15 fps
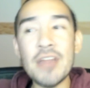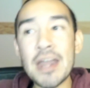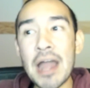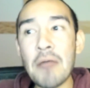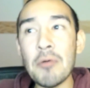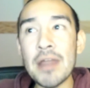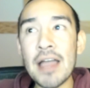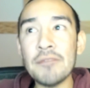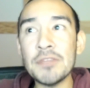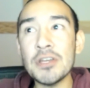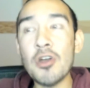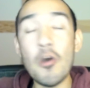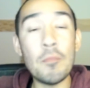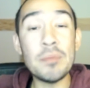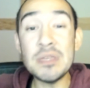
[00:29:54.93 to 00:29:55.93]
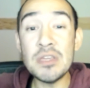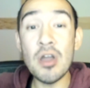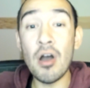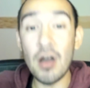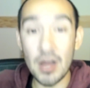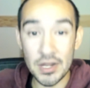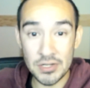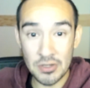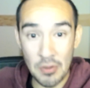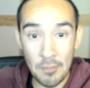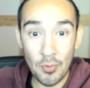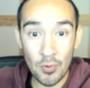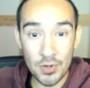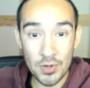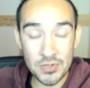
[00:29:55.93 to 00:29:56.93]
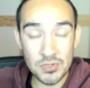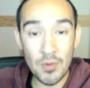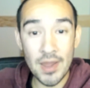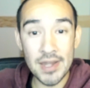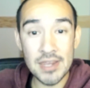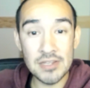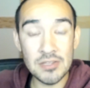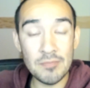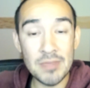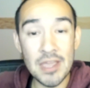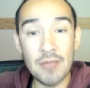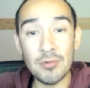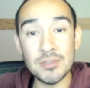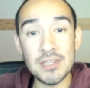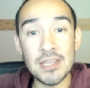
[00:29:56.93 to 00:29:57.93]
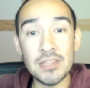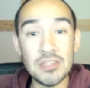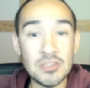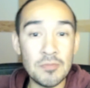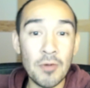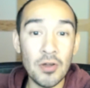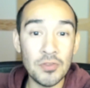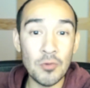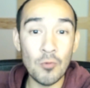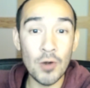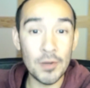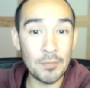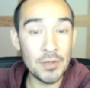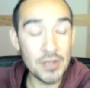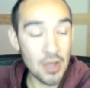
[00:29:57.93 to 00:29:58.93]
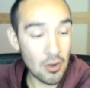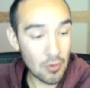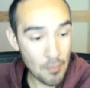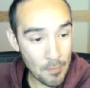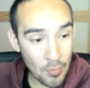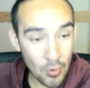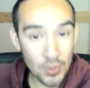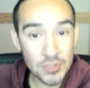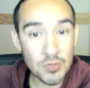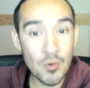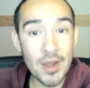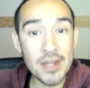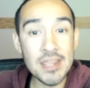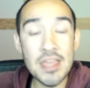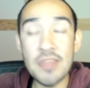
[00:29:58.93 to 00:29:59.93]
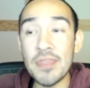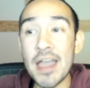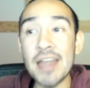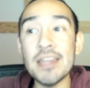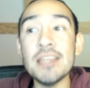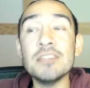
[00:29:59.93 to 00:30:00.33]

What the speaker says: that I would have to go beyond board 20 to be able to get this ball to work. But no, board 20, that